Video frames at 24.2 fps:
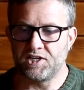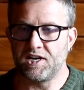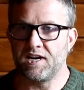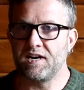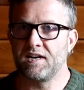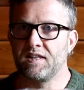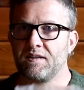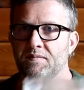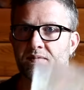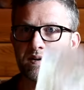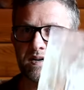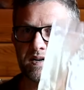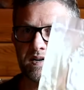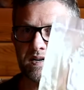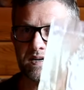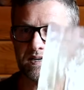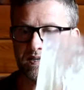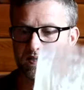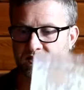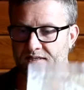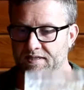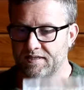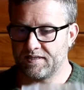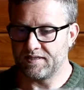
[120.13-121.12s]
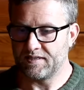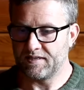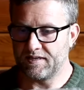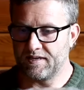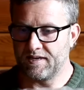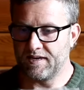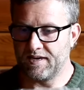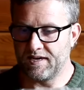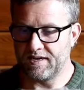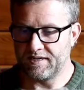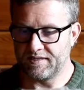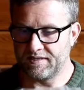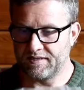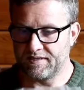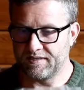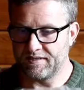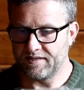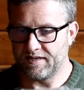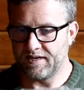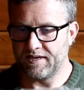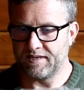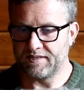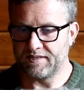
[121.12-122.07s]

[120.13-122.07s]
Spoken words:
out of the box and